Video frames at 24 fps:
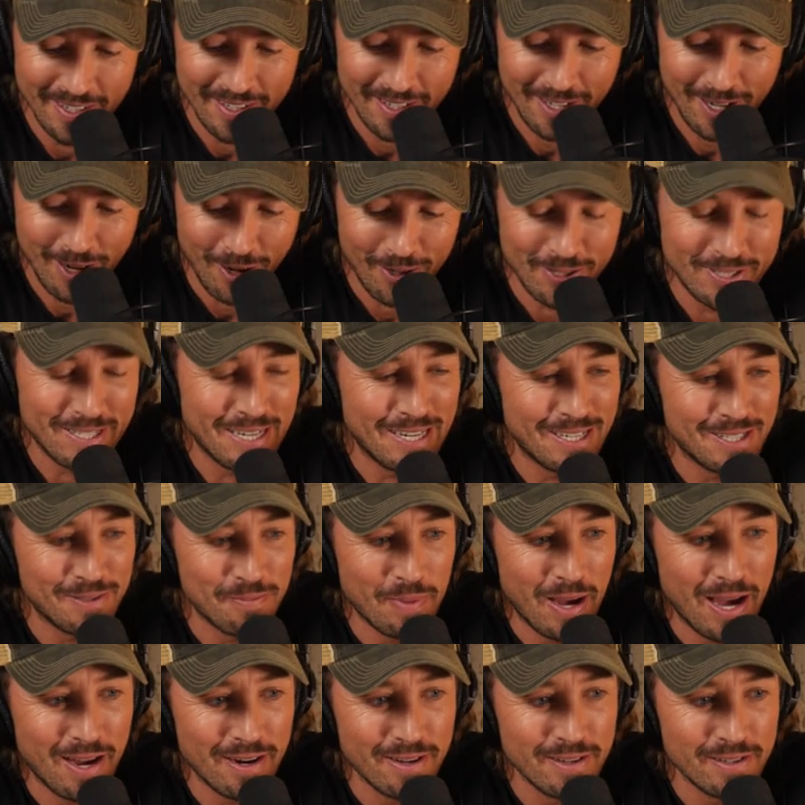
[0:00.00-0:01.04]
context
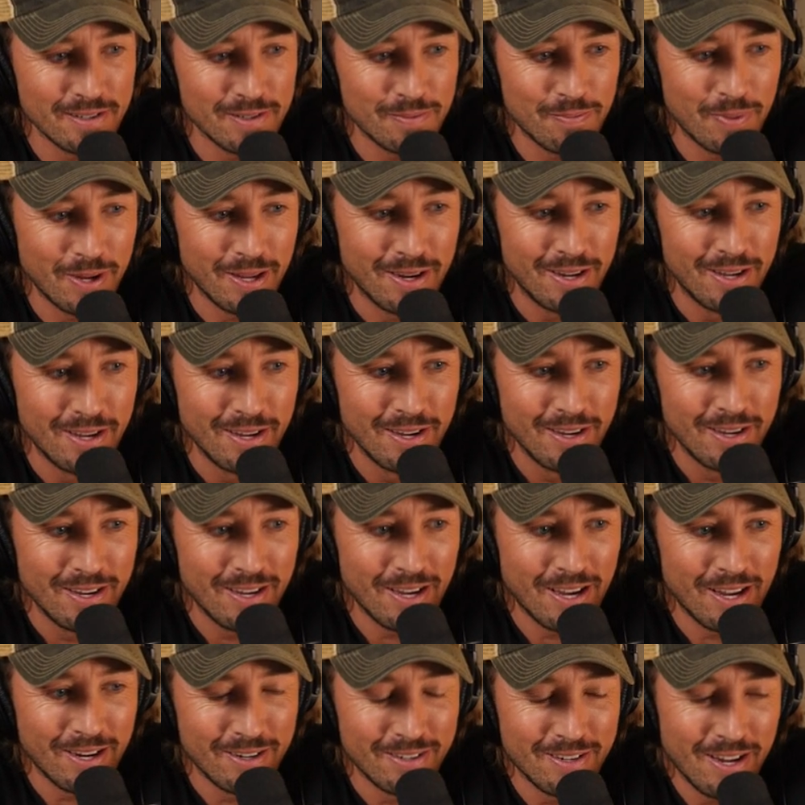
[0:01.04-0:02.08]
matters. But
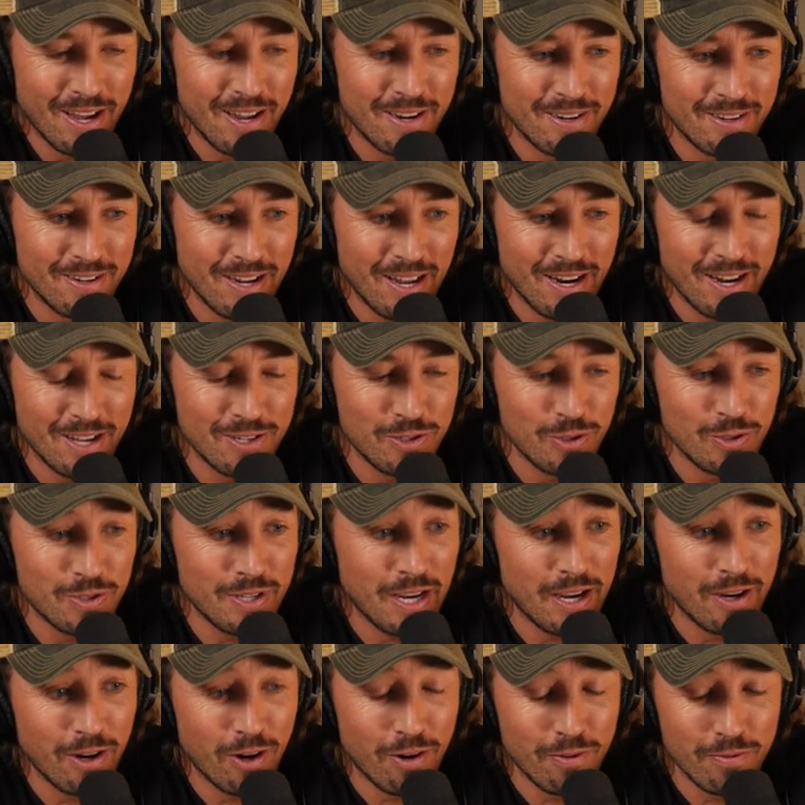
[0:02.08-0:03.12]
and and and as you
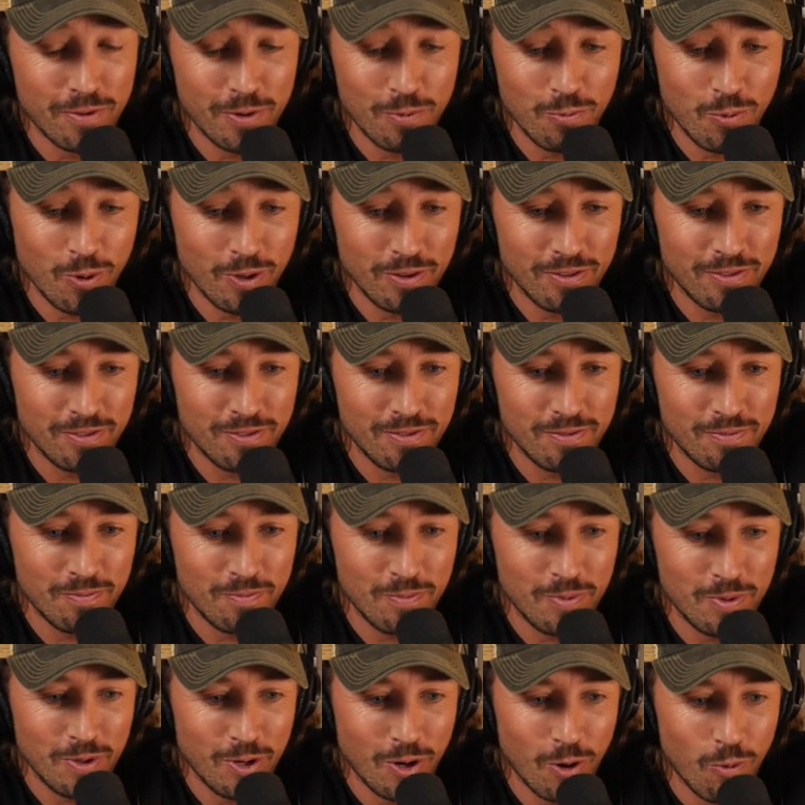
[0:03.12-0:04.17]
say, often what's
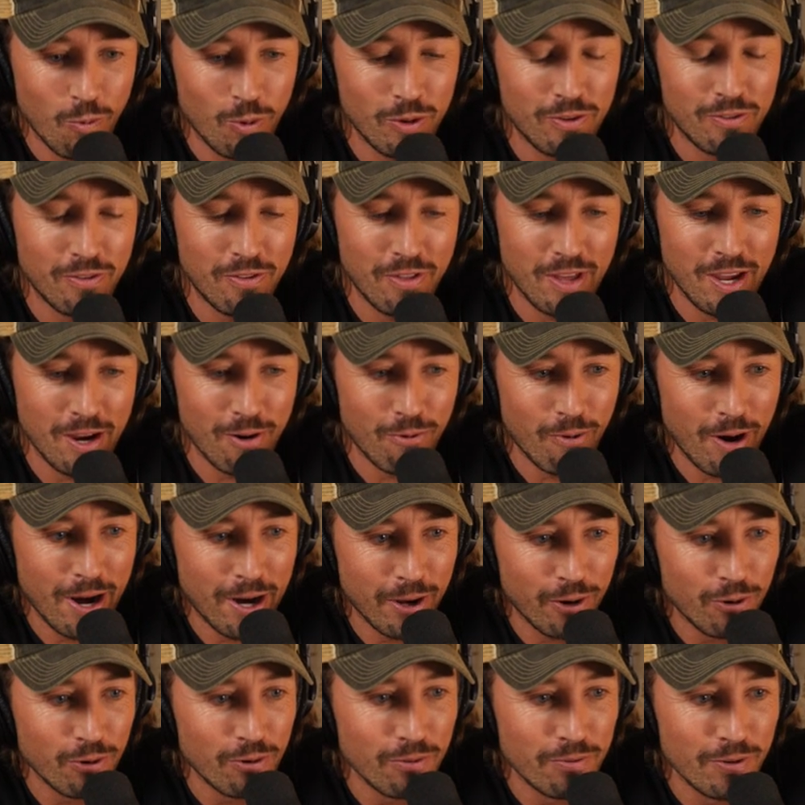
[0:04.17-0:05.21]
you know what's
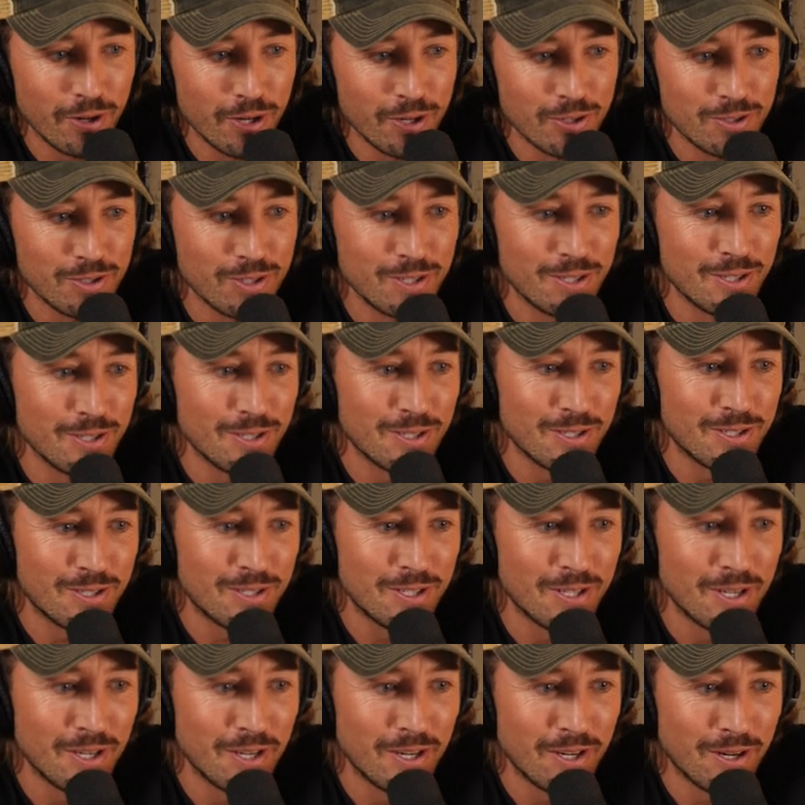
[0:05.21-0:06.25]
theoretical
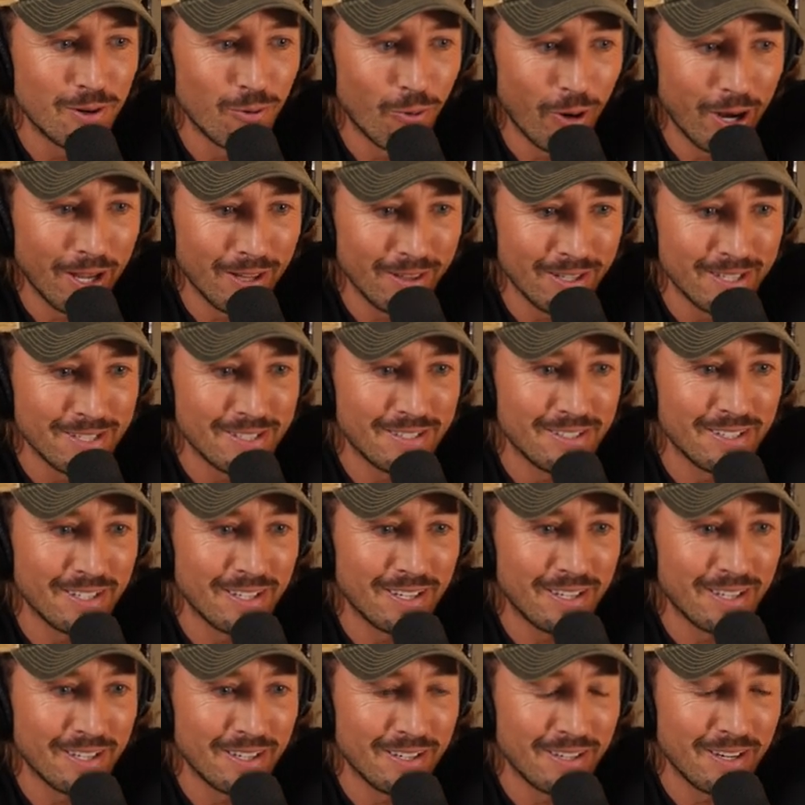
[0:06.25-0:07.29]
versus
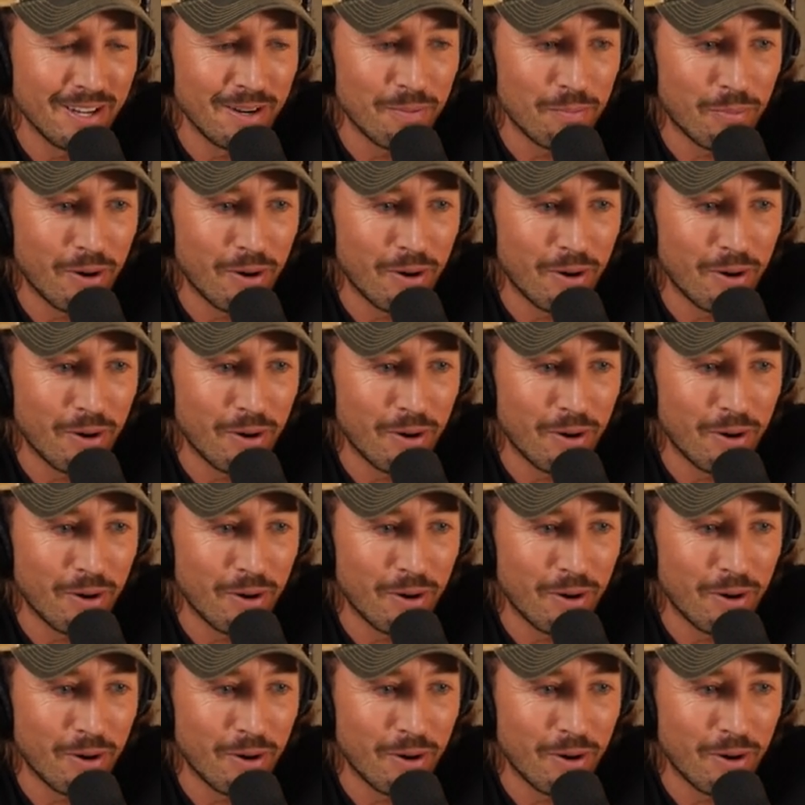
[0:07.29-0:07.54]
realistic and, and